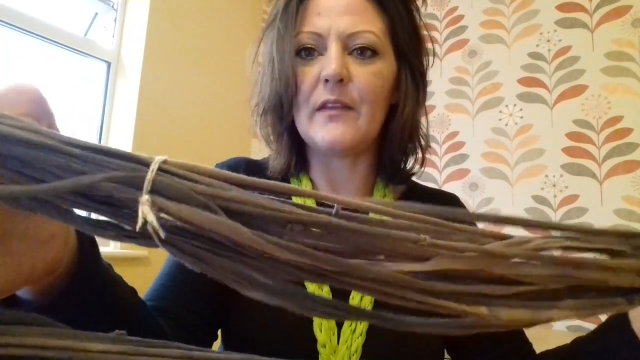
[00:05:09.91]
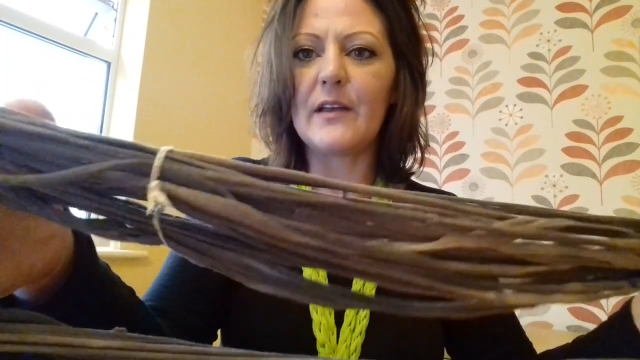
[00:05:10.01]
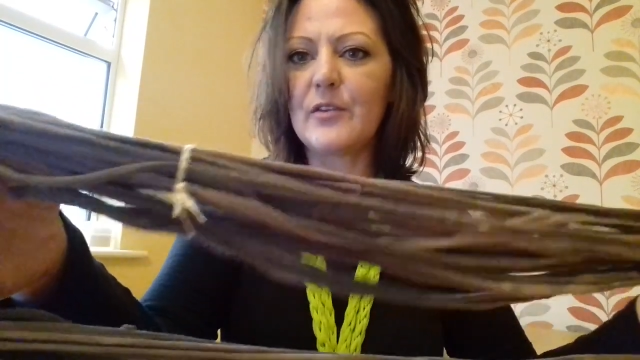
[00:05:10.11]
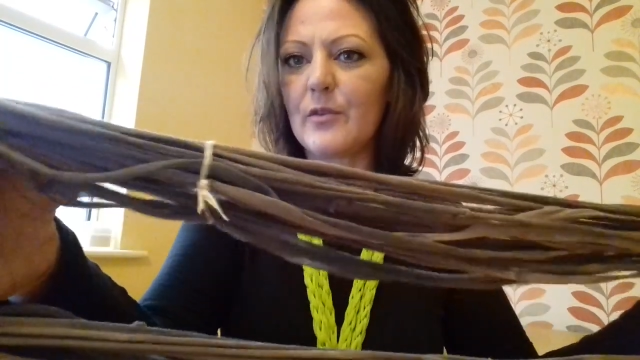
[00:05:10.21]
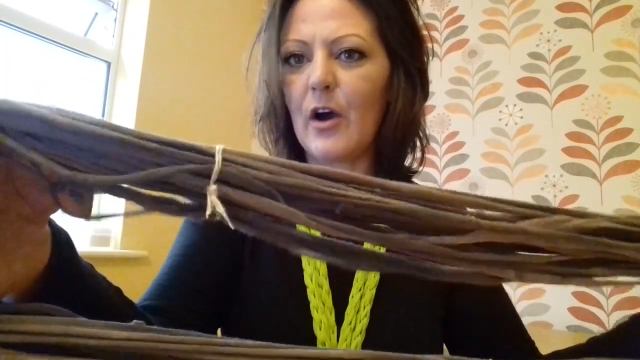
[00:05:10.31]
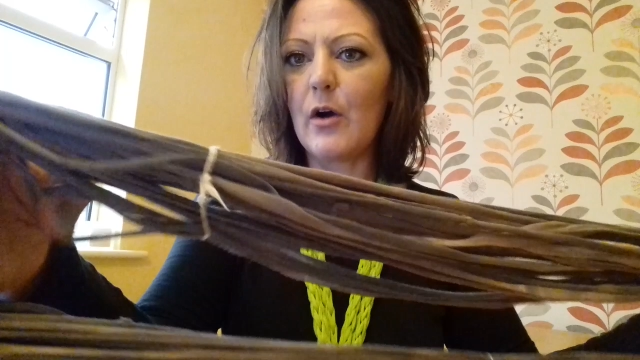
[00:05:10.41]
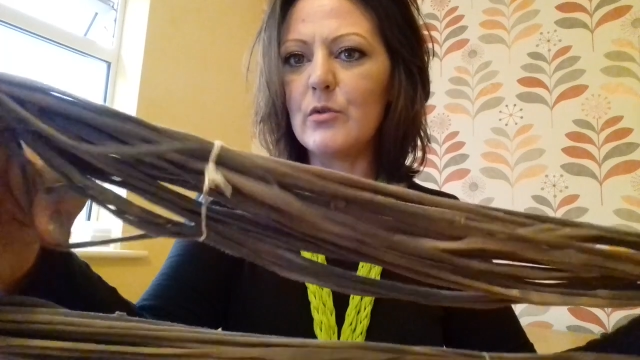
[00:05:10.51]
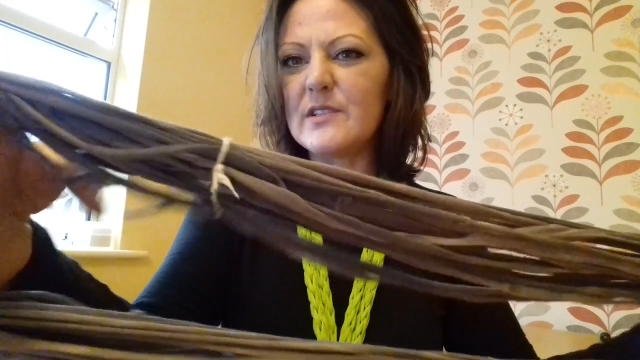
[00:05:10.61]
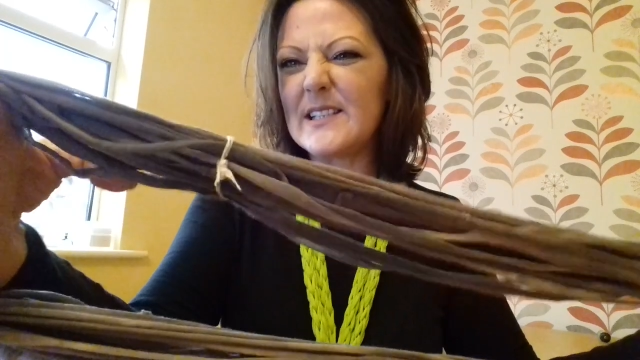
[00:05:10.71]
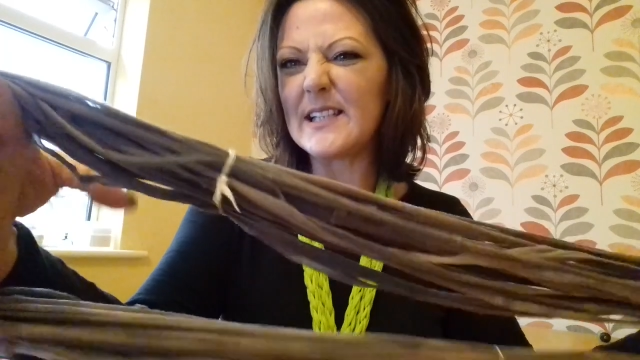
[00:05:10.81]
That sort of
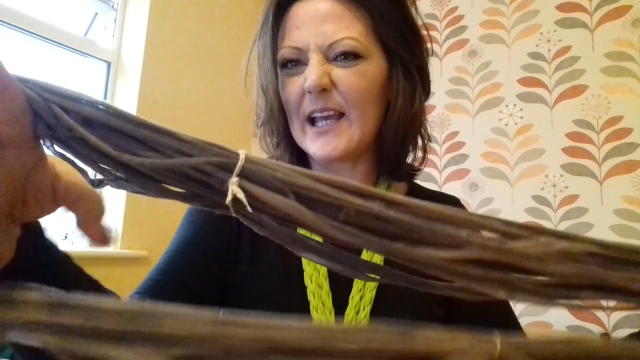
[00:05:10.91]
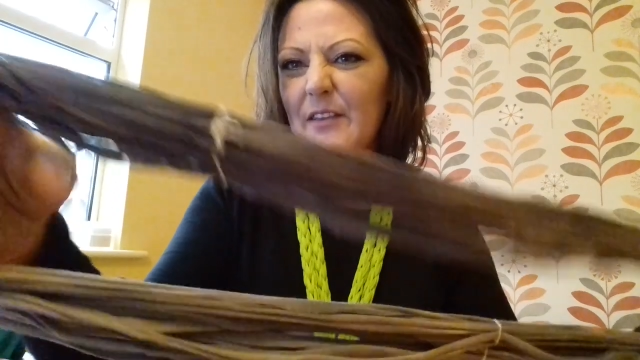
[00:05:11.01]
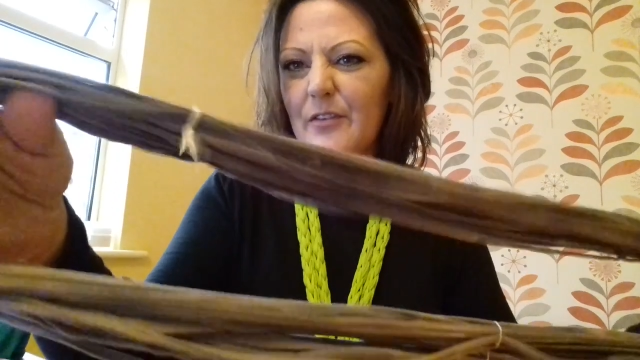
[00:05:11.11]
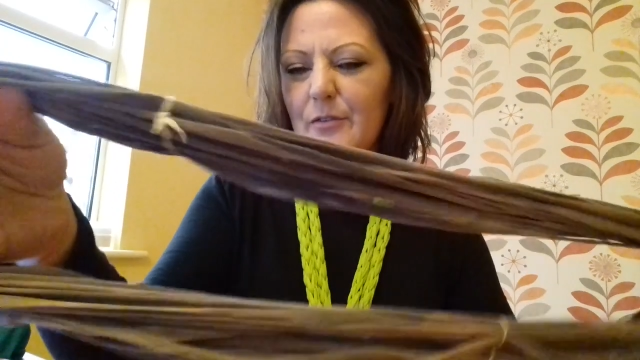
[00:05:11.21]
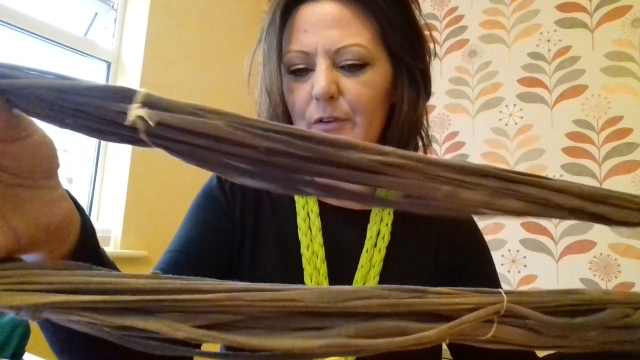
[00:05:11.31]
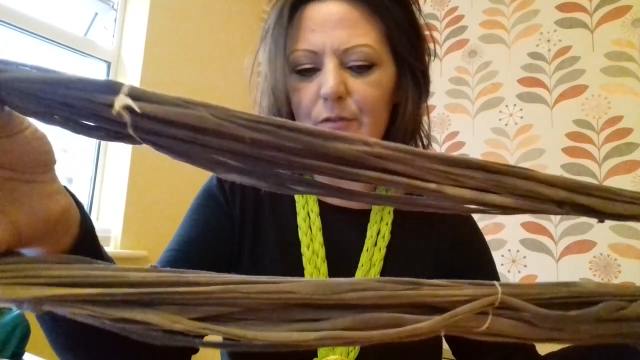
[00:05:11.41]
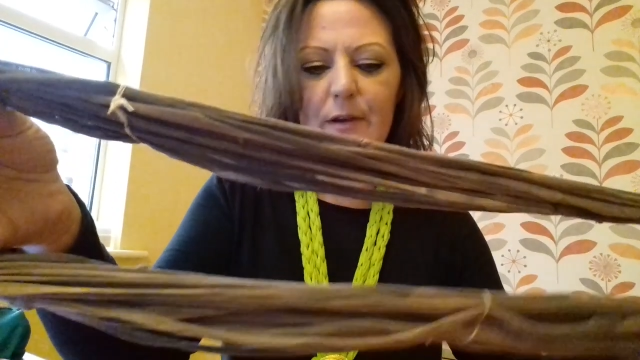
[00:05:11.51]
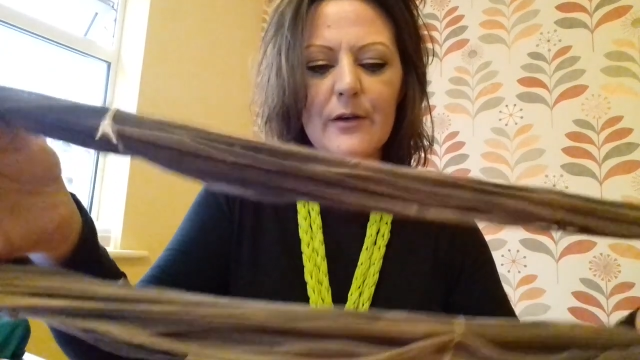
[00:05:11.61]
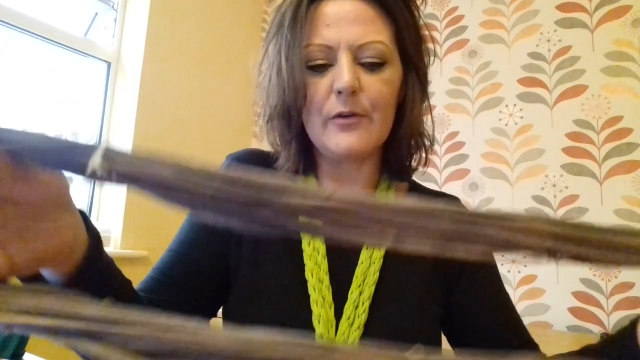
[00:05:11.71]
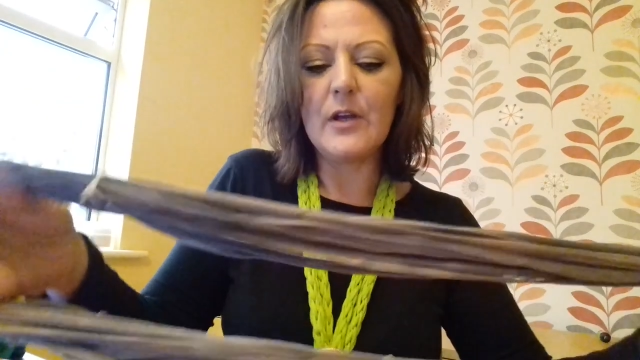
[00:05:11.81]
holds it together through the
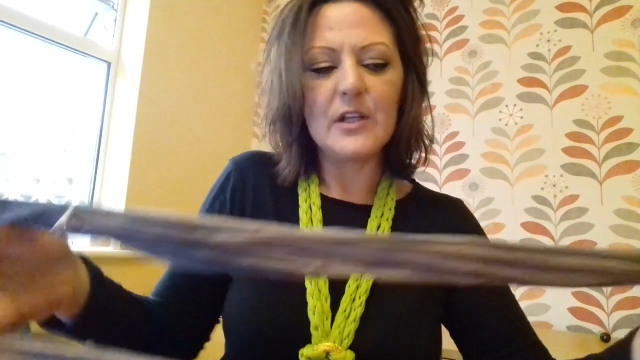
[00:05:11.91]
reel.